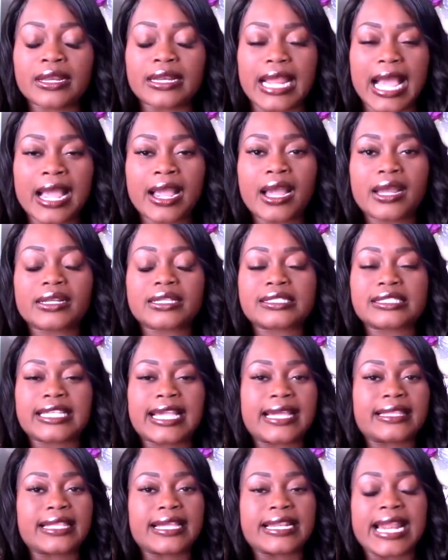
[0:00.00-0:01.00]
Now I
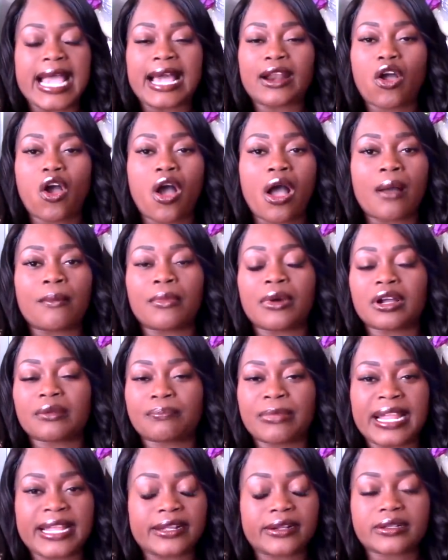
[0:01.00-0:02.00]
understand that not all
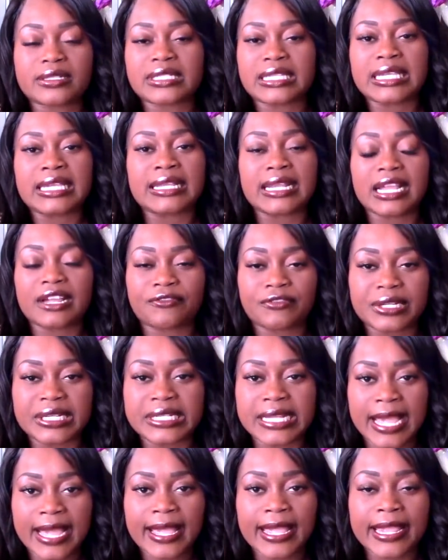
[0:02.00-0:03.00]
mukbangers eat every
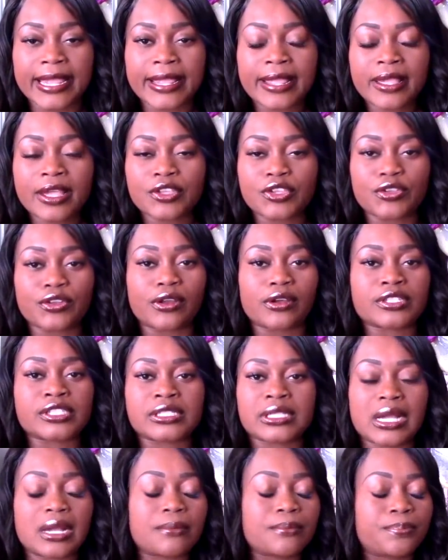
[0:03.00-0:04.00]
day. You know,
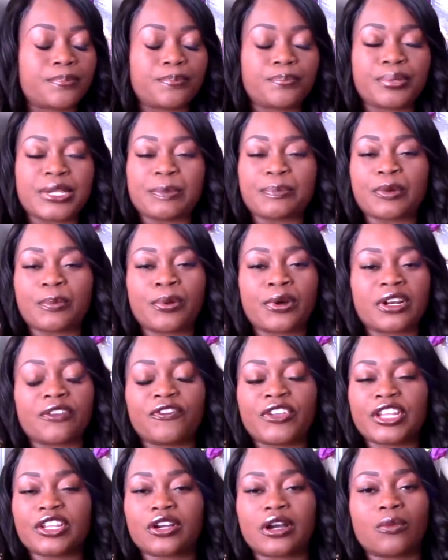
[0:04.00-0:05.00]
some people put a
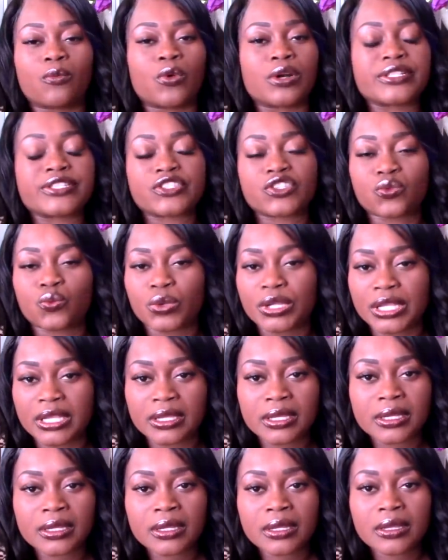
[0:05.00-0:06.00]
video up once a
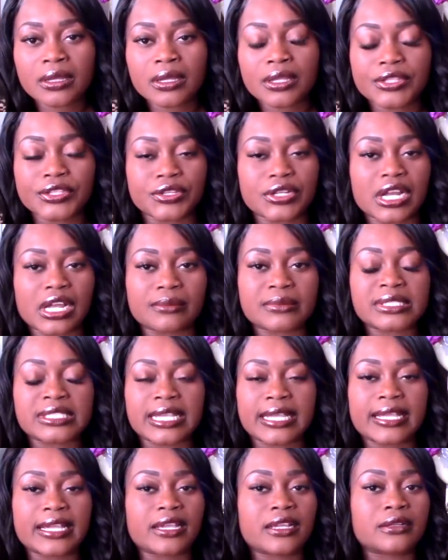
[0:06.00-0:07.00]
week, you know I'm
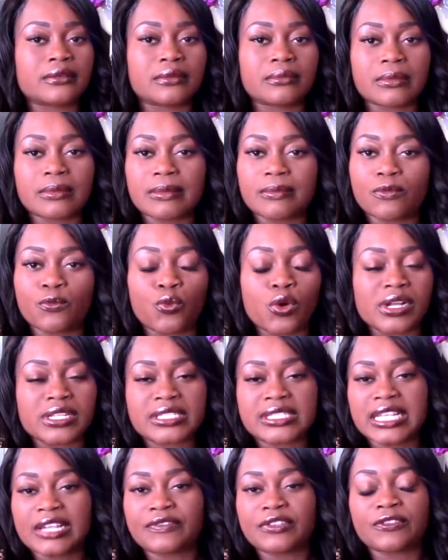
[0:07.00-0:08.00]
saying,
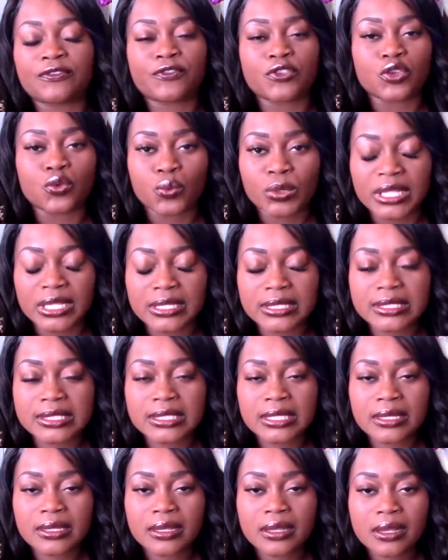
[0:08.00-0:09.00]
once every few weeks.
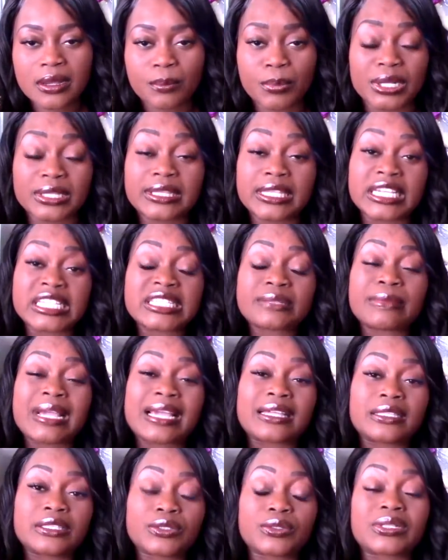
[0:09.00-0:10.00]
But this
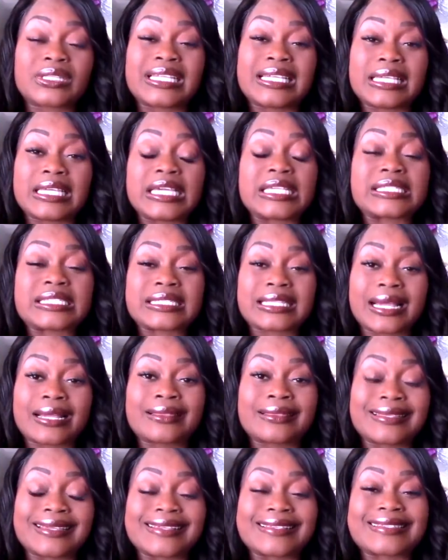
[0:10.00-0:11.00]
man literally eats
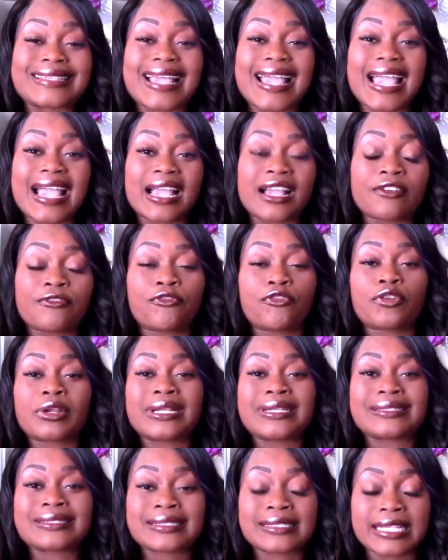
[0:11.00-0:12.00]
like this
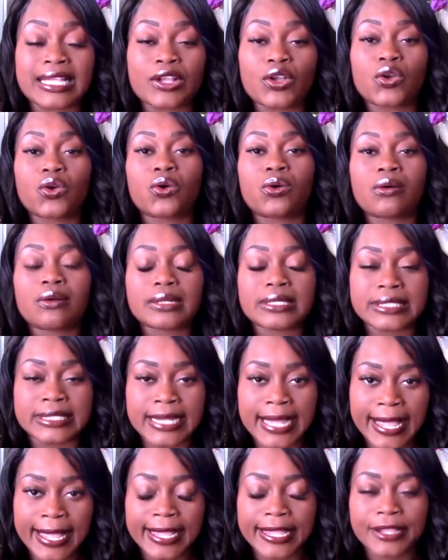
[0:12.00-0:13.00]
every single
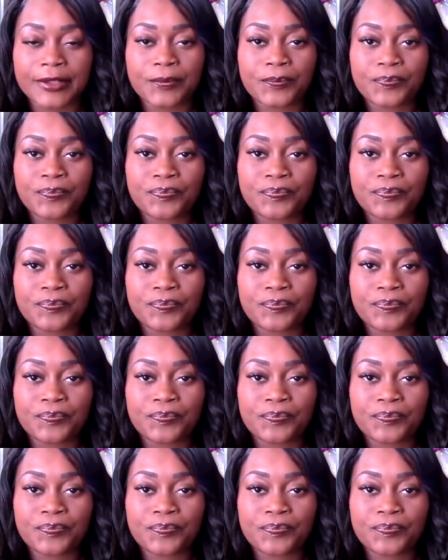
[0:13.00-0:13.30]
day.